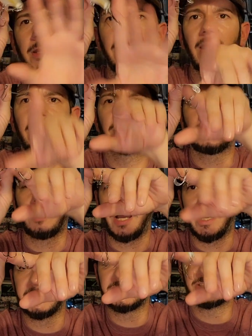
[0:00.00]
getting your
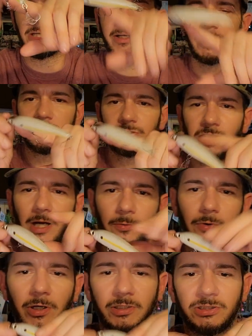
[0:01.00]
line stuck in the
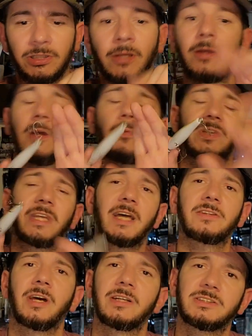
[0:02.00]
treble hooks. And what
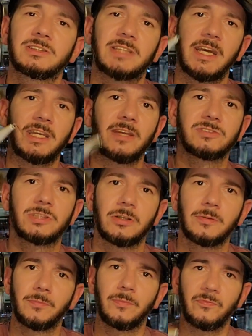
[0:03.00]
that does is that gives
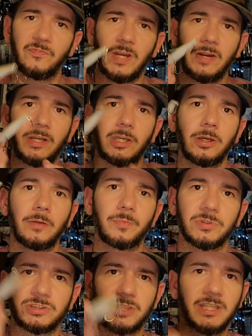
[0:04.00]
you very good
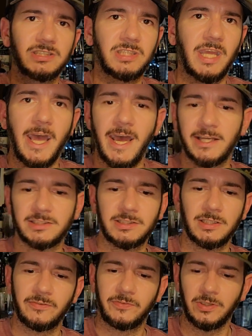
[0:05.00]
precise casts.
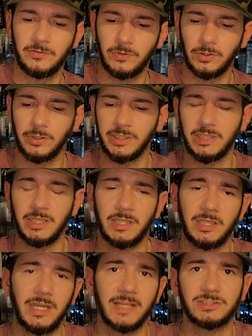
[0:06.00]
If you really need to
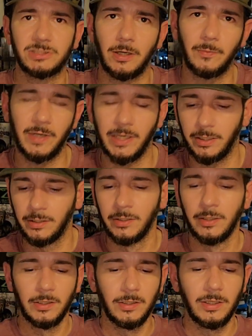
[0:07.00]
get somewhere,
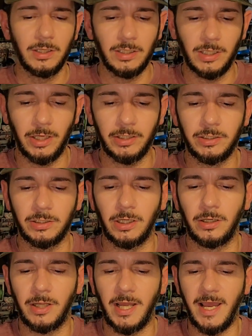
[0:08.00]
you know, you're
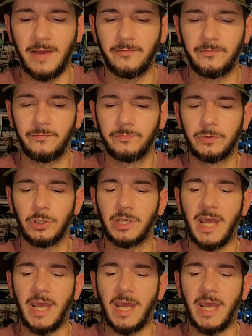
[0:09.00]
going to have good